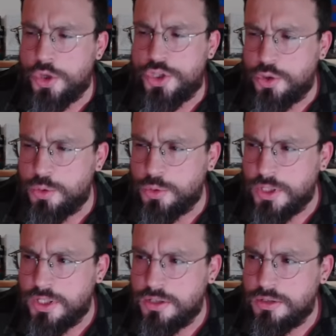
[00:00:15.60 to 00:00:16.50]

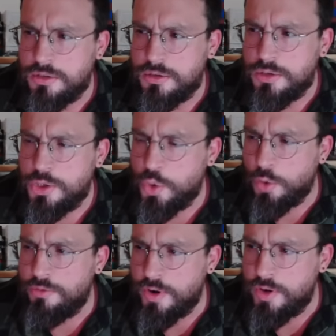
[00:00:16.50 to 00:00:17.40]
truly,
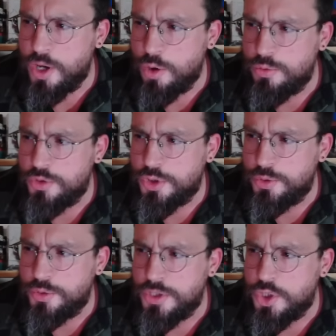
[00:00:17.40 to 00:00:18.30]
your very own,
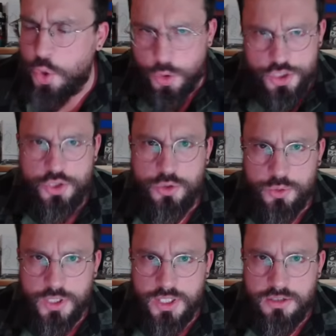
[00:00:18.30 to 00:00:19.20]
yours
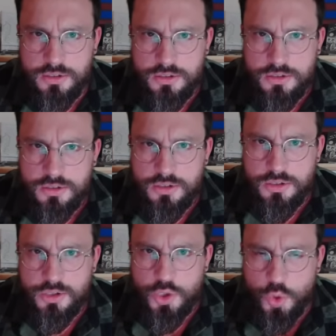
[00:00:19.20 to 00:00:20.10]
truly,
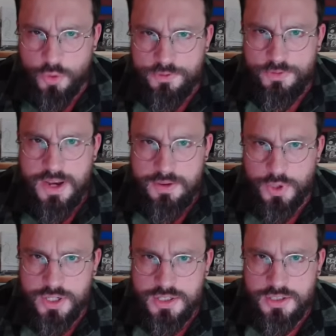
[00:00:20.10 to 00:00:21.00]
your
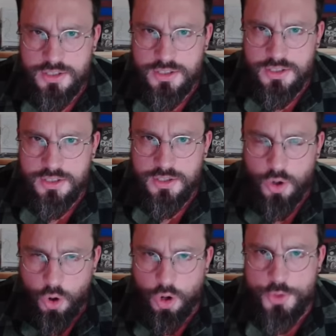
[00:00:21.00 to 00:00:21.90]
favorite
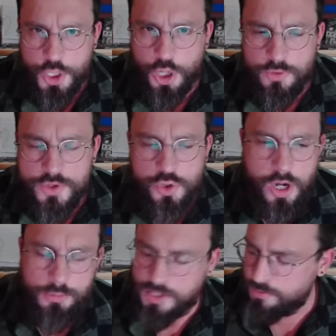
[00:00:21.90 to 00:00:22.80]
armchair of the
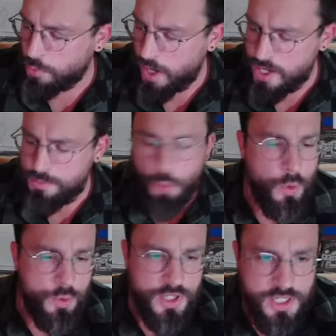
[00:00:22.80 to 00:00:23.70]
scrambling variety. But
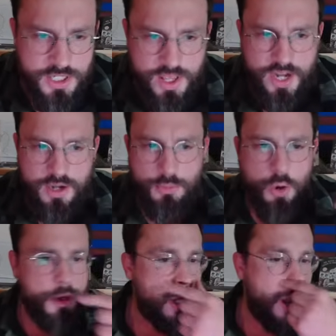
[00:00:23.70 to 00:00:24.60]
we will get into that in a
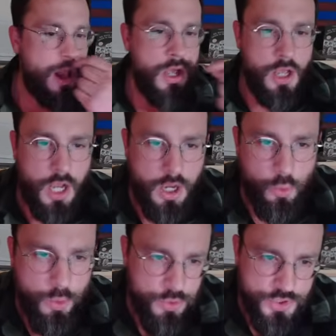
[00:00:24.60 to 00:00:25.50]
moment.
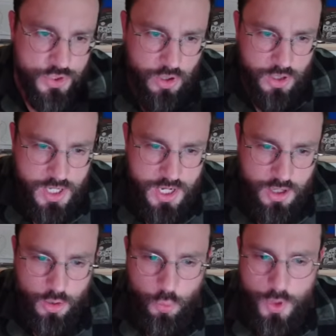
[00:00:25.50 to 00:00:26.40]
We will start
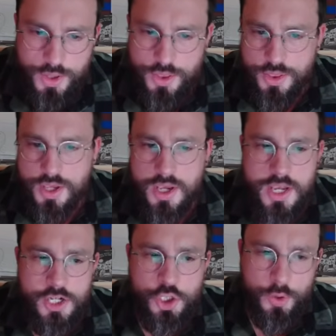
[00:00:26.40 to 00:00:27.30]
here with the
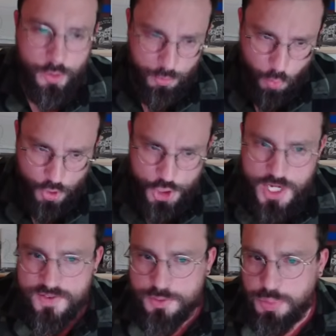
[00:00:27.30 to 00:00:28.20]
injury report.
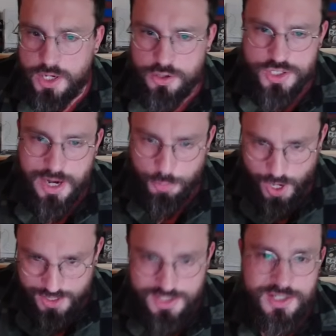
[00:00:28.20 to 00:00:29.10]
Chiefs players not
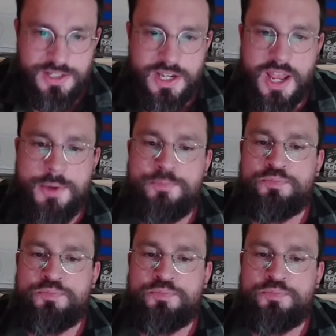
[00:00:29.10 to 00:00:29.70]
practicing today.